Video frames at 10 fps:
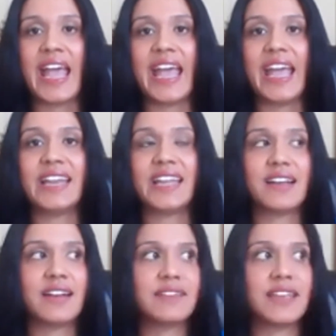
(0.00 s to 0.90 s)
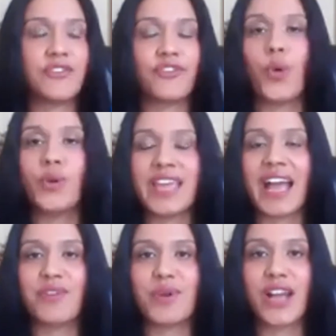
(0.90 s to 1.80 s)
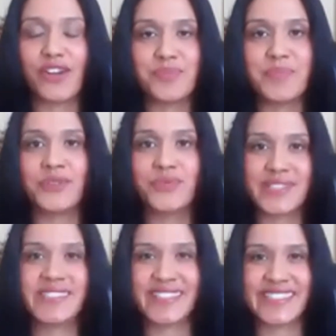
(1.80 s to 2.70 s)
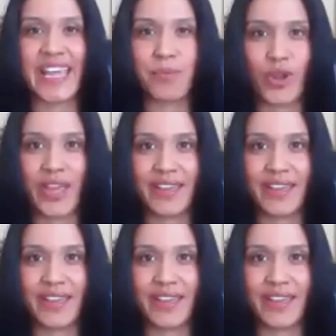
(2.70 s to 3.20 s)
And if only our government runs the same way.